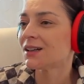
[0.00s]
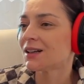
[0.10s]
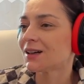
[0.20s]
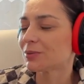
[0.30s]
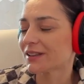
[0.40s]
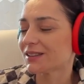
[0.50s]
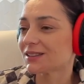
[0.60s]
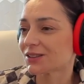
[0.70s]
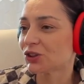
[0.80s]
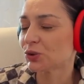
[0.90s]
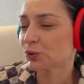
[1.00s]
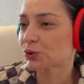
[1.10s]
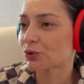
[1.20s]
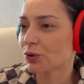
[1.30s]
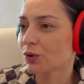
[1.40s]
uh, plays a
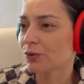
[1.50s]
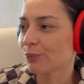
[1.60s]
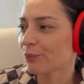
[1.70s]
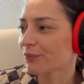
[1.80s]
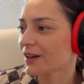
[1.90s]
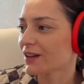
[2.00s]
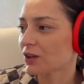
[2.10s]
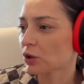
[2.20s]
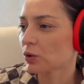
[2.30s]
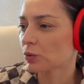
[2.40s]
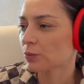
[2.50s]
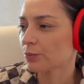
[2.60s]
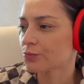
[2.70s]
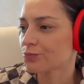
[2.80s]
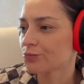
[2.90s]
huge role in
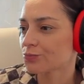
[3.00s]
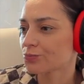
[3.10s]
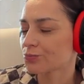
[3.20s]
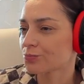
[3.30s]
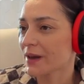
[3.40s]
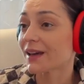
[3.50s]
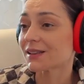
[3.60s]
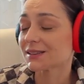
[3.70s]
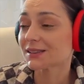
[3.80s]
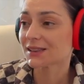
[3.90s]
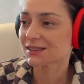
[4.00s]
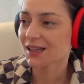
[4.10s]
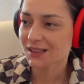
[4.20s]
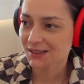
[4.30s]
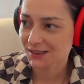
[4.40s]
mm, making this
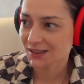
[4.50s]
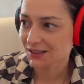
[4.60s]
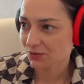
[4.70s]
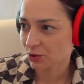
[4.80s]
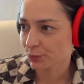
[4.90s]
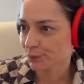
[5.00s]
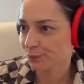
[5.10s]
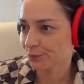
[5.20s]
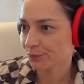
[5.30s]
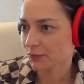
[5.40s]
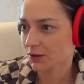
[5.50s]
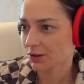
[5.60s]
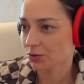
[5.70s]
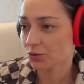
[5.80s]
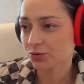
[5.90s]
attack successful.
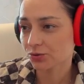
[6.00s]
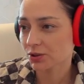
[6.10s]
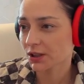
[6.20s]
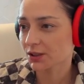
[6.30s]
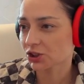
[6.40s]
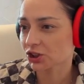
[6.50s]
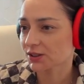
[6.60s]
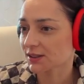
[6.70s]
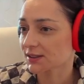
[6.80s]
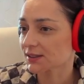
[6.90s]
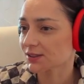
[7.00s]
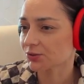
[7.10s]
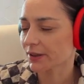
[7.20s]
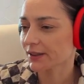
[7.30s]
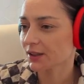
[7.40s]
Rook takes g6 is
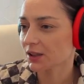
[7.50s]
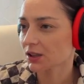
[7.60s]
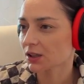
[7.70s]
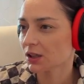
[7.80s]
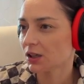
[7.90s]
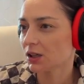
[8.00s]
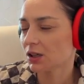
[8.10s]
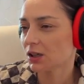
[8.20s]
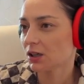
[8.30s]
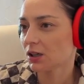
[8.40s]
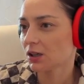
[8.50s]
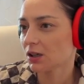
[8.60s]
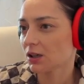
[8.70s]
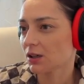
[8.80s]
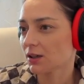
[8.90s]
threatening,
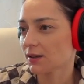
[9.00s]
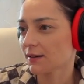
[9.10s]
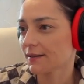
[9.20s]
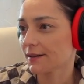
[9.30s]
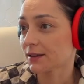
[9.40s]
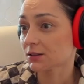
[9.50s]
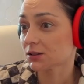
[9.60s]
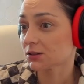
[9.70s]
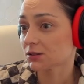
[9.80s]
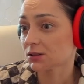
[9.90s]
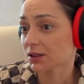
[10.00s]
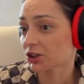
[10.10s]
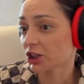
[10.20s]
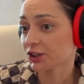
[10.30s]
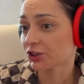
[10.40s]
uh, and
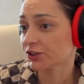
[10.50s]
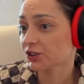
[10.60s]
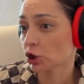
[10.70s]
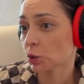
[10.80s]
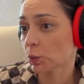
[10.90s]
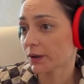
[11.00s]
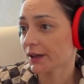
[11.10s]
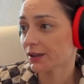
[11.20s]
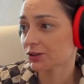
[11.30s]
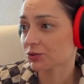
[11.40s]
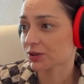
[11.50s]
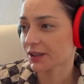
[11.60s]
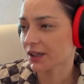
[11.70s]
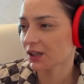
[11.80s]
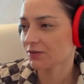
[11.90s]
actually there is no way to
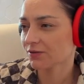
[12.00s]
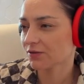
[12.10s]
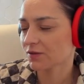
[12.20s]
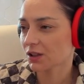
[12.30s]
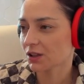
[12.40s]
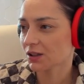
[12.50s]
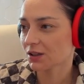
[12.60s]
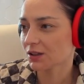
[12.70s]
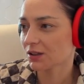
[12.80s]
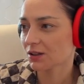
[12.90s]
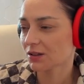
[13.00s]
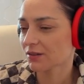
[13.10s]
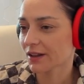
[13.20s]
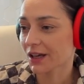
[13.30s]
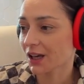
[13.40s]
save uh,
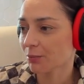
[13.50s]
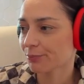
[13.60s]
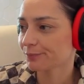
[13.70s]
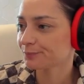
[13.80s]
the game.